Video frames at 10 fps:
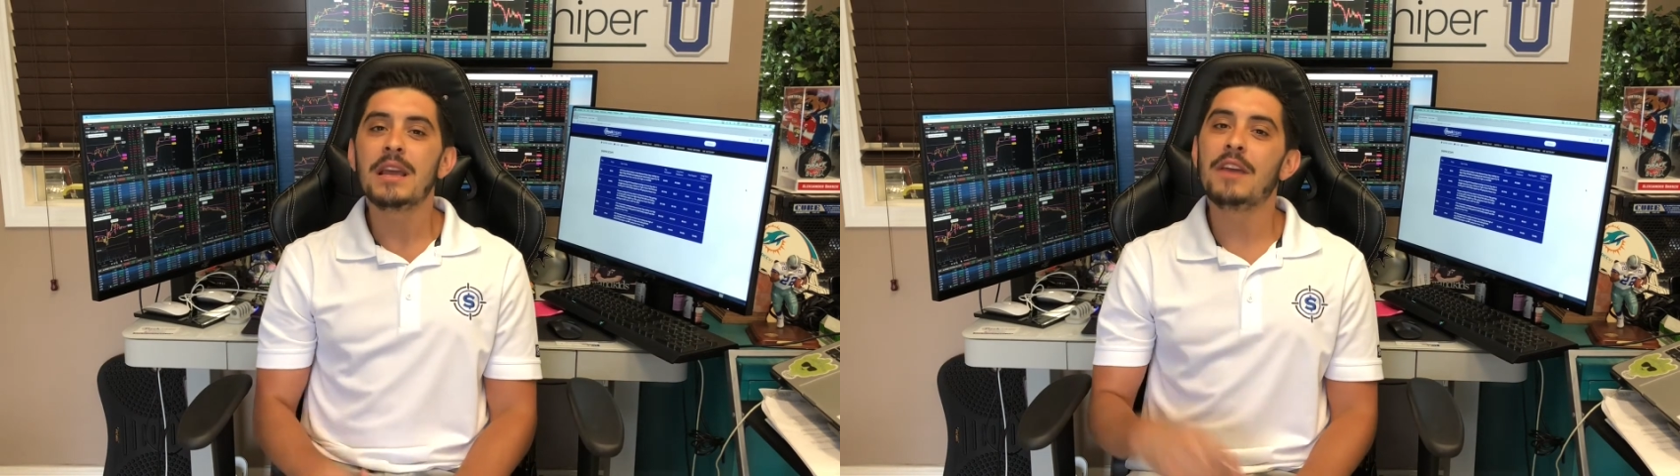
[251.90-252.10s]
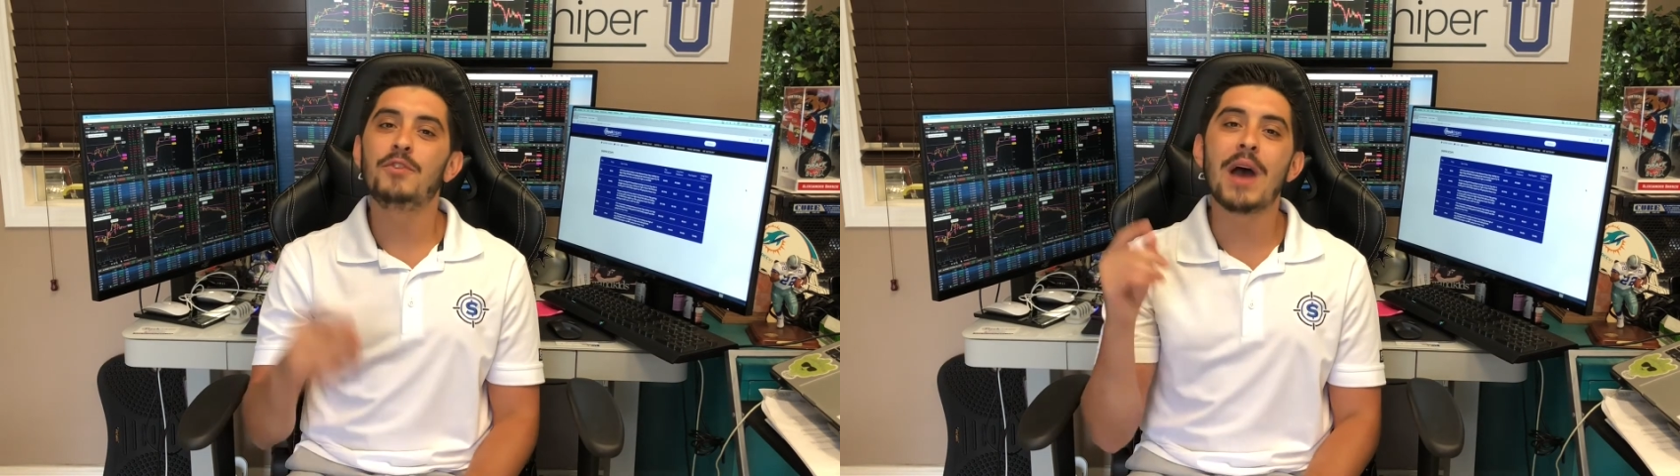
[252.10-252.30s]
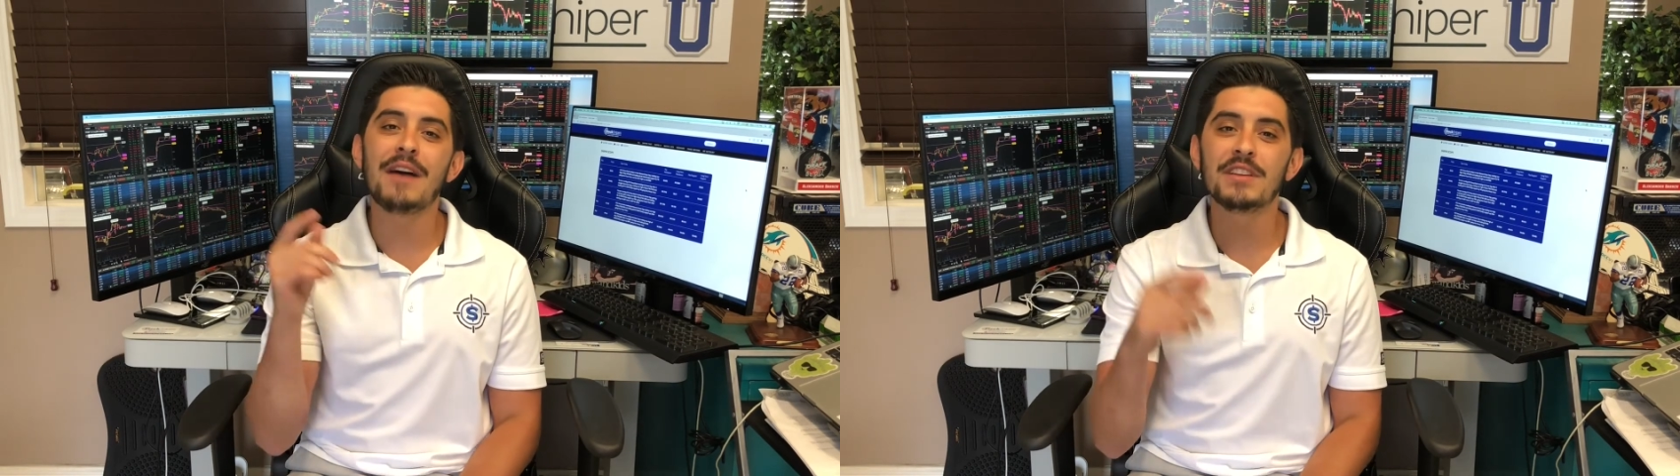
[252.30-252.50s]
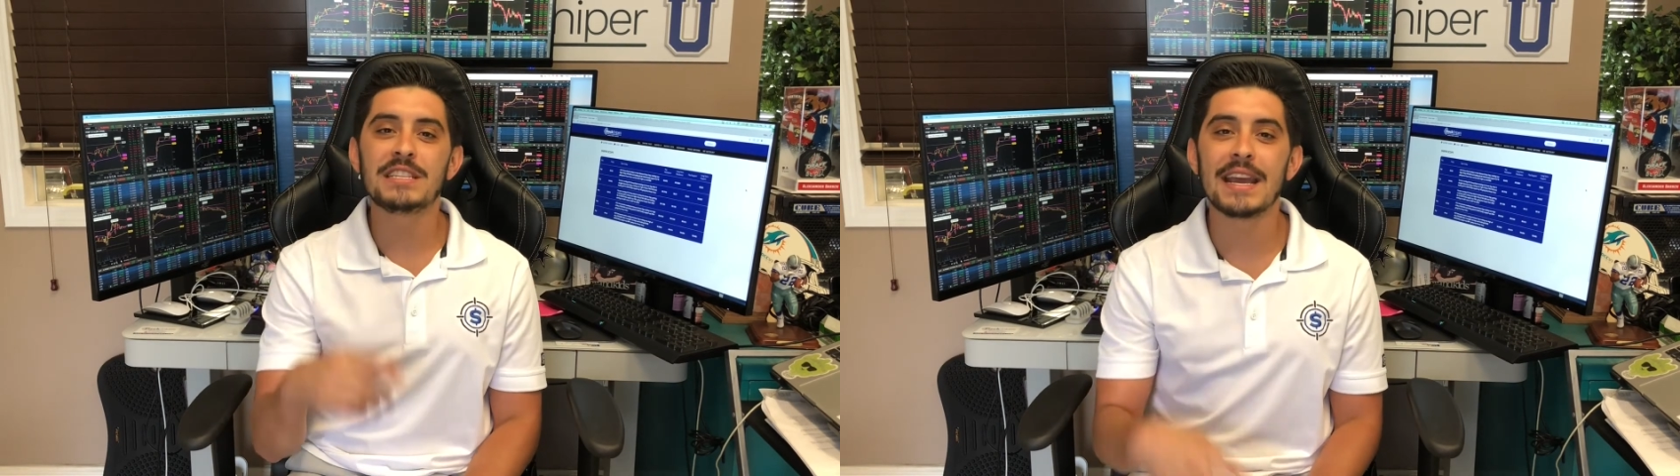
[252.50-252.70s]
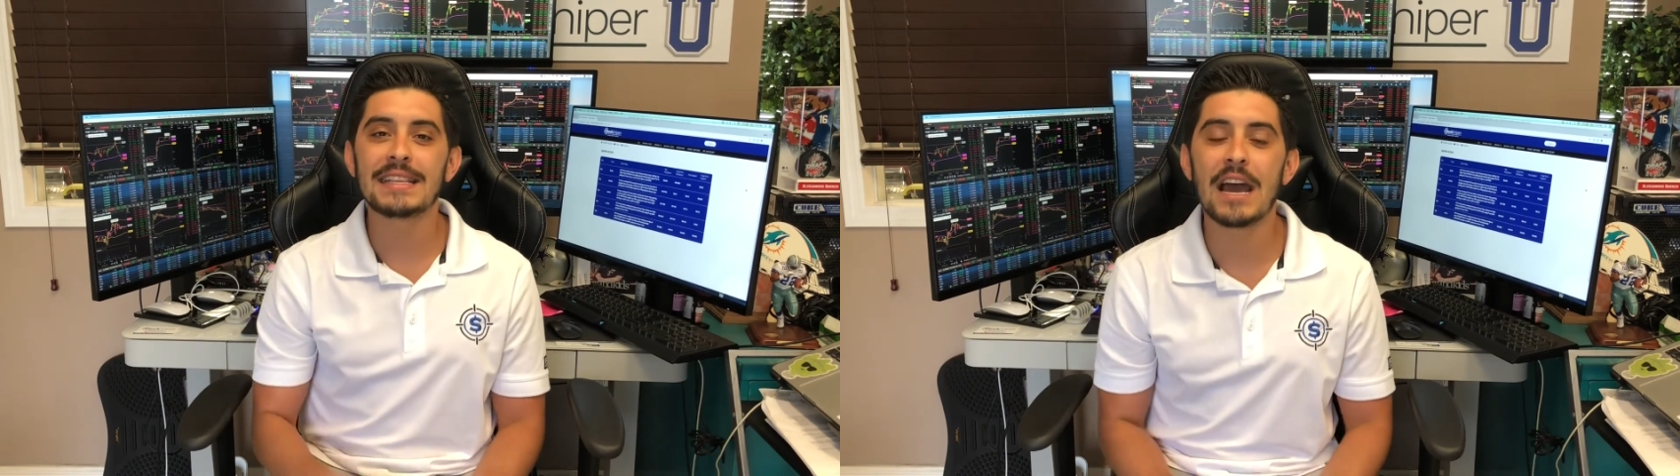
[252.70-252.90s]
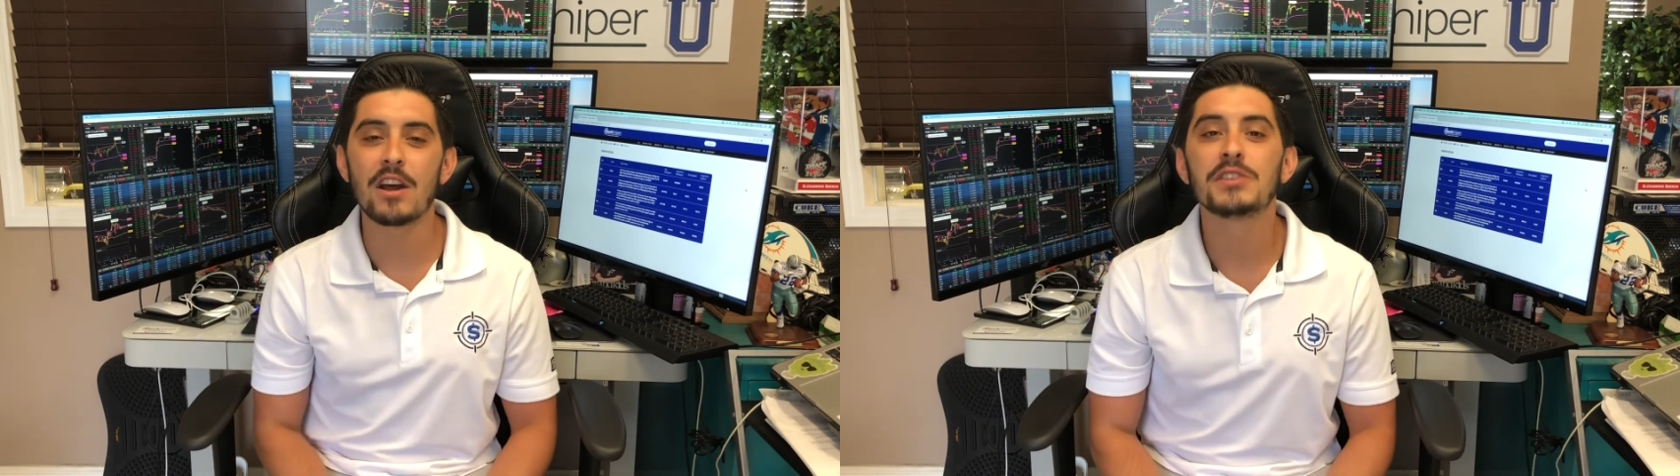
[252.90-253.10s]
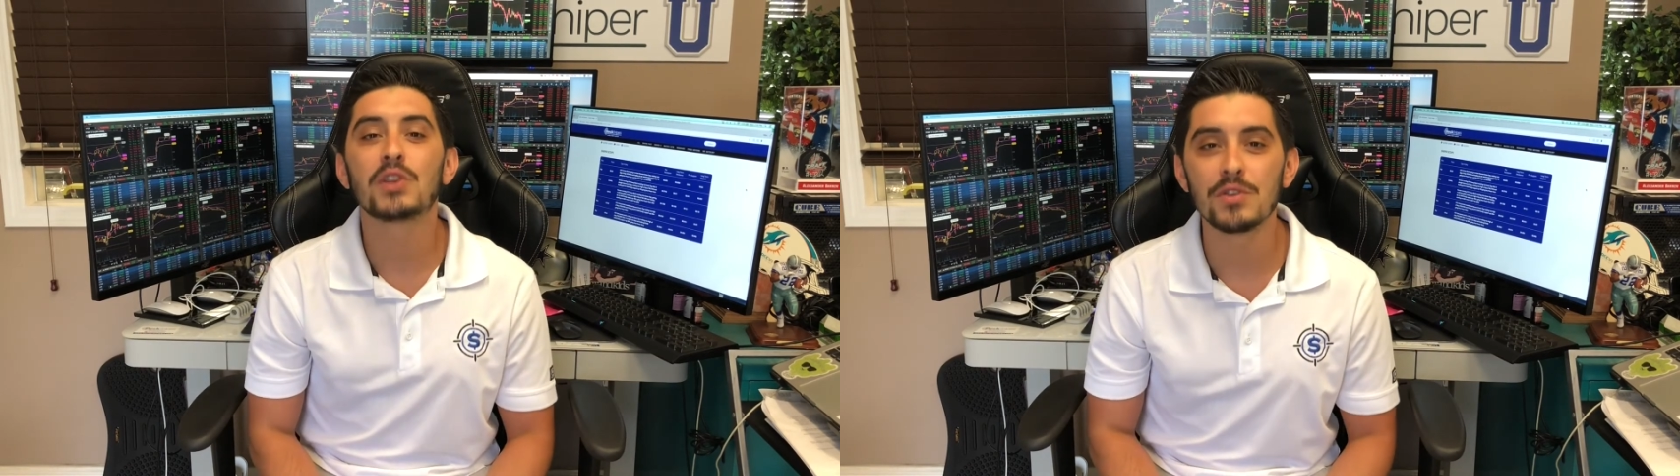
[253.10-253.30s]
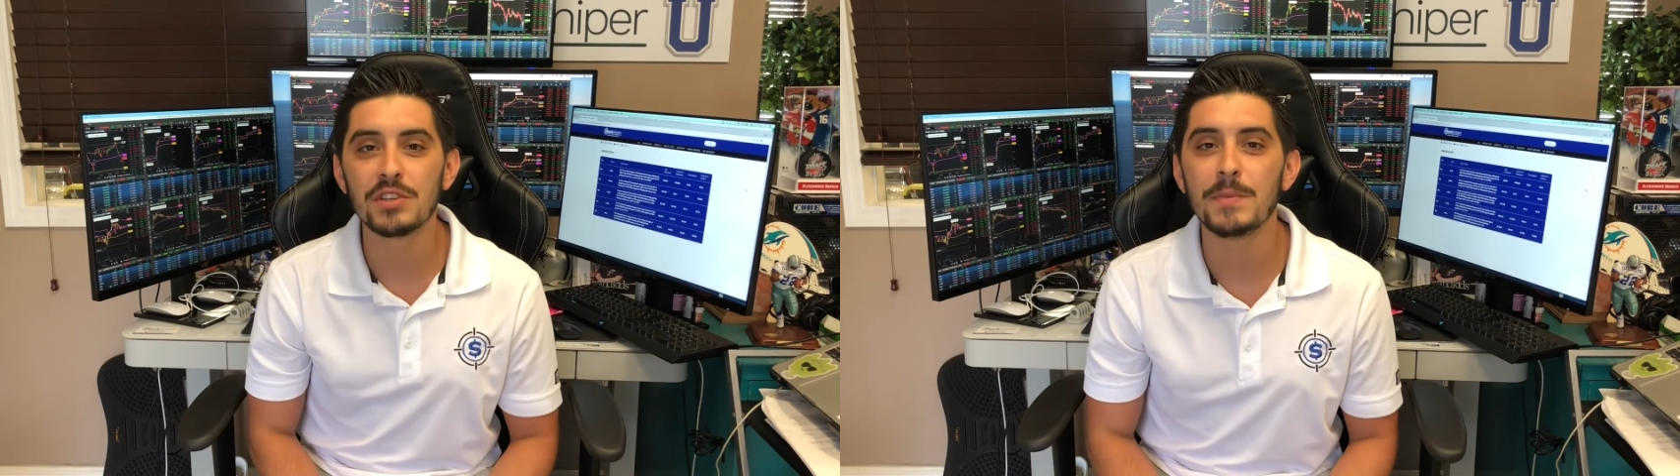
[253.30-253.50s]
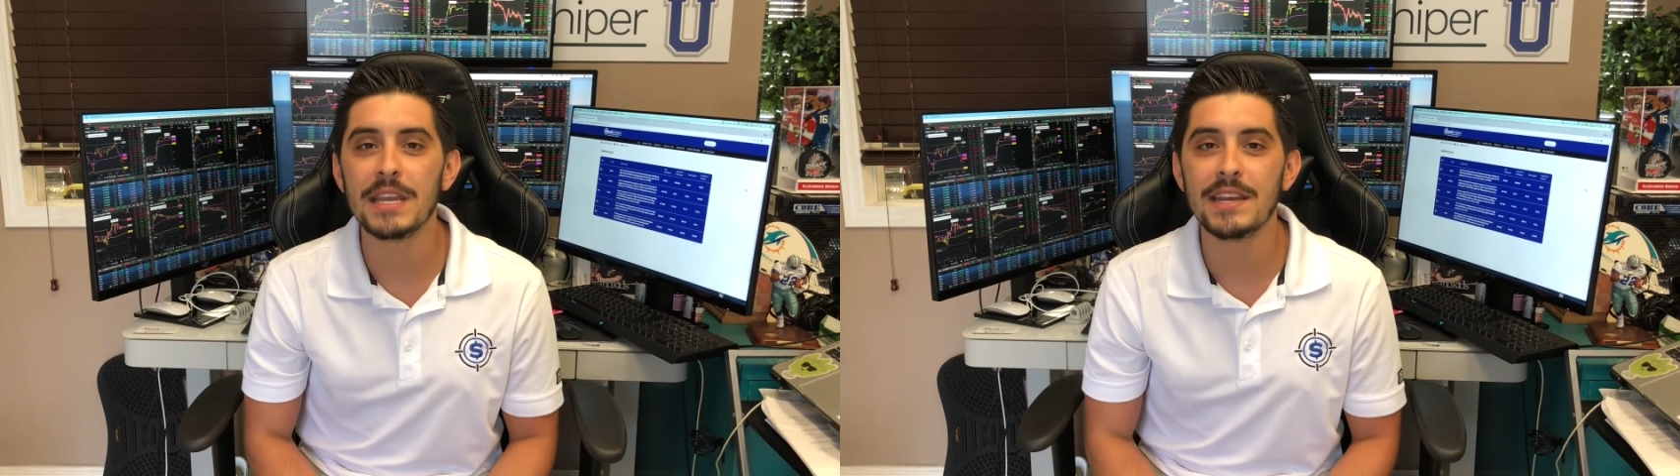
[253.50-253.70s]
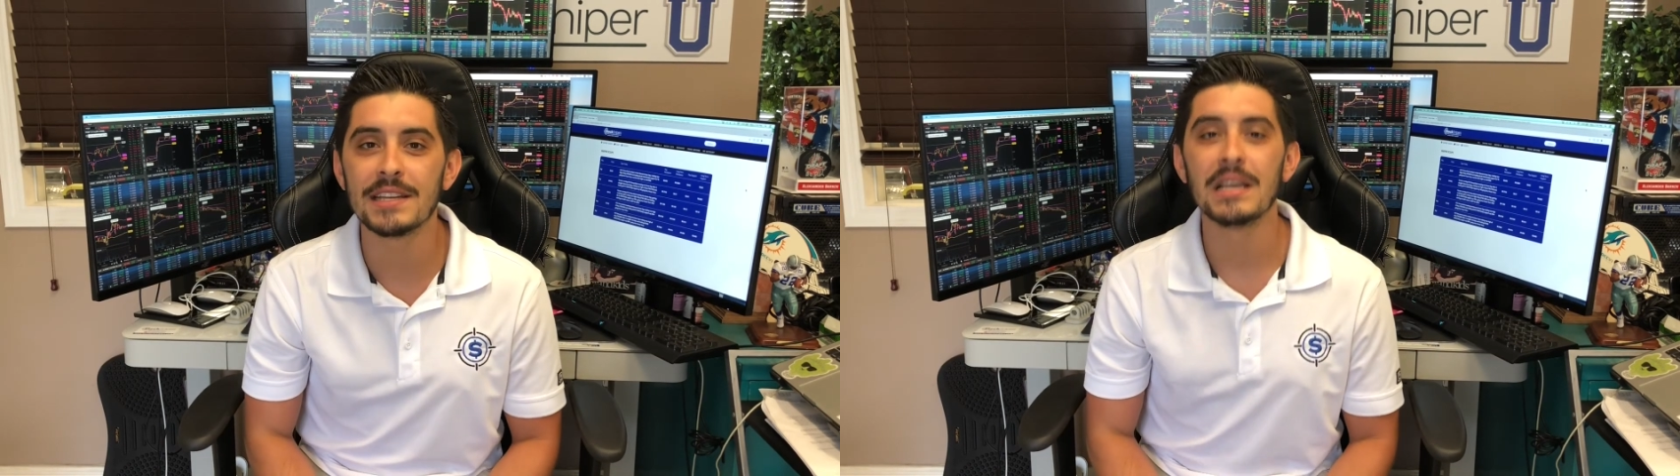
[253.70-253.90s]
If you haven't checked out our social
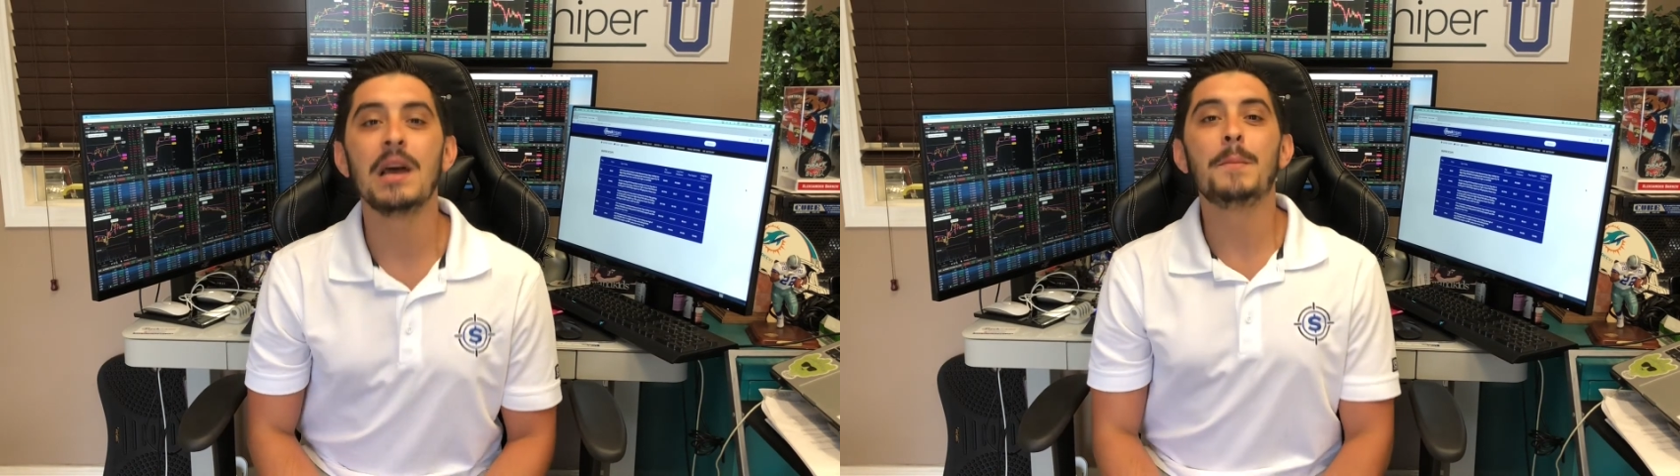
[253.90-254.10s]
medias,